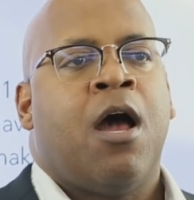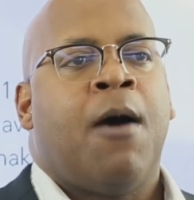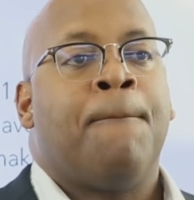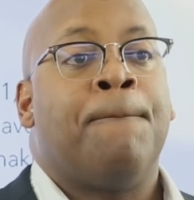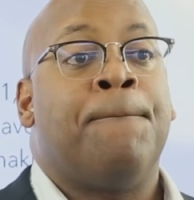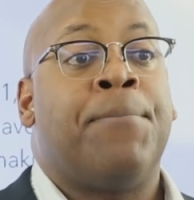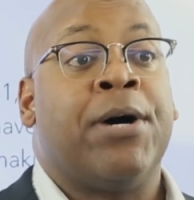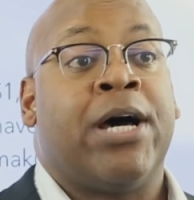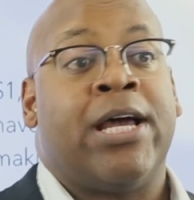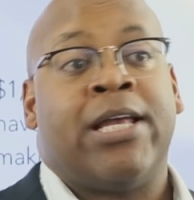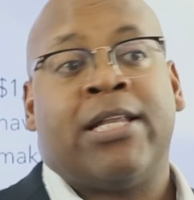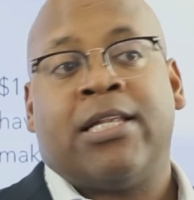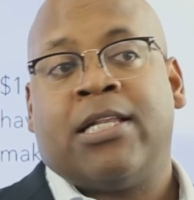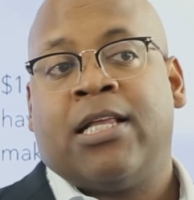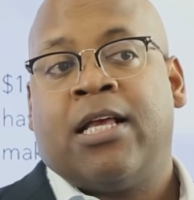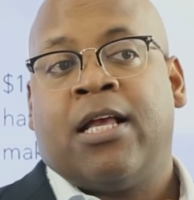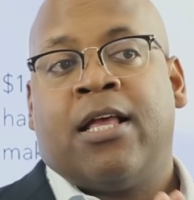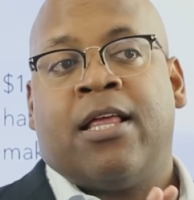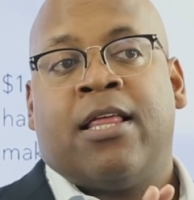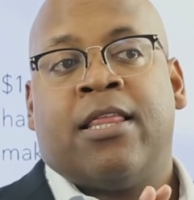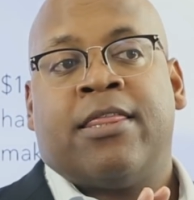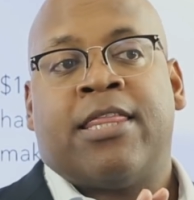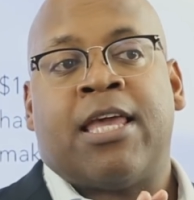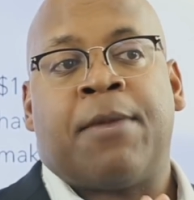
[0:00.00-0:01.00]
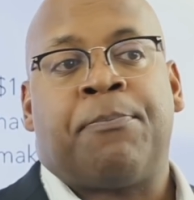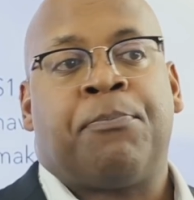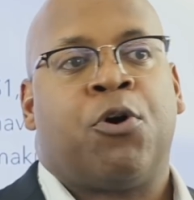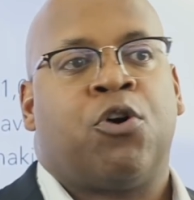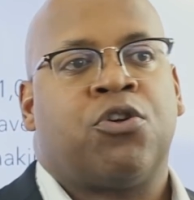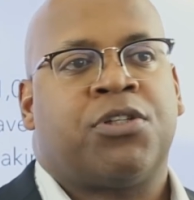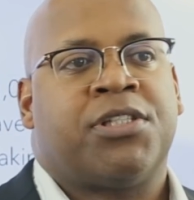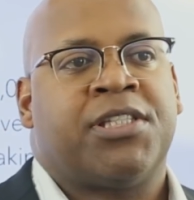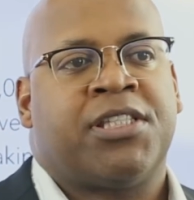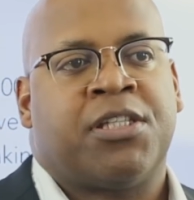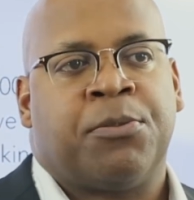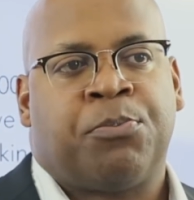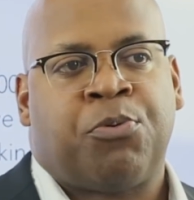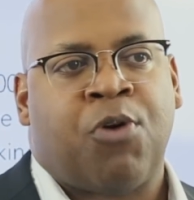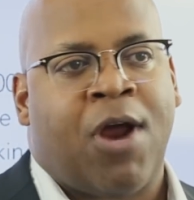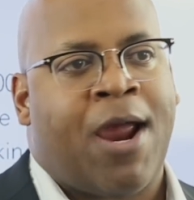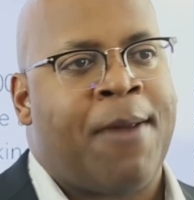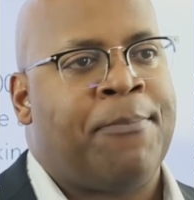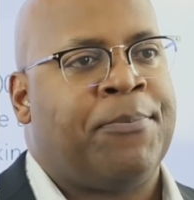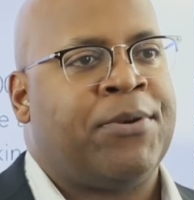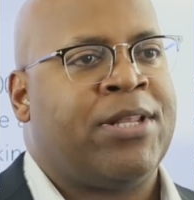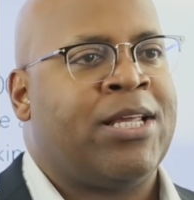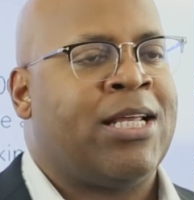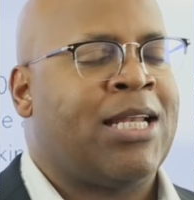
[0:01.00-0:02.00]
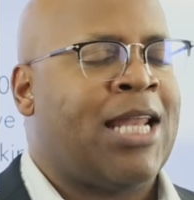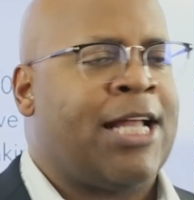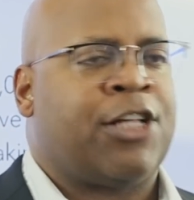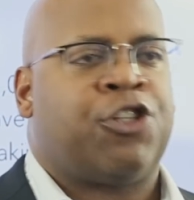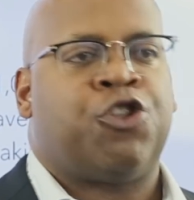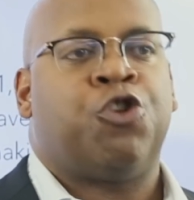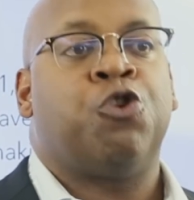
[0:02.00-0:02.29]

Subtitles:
But they purchased the property in like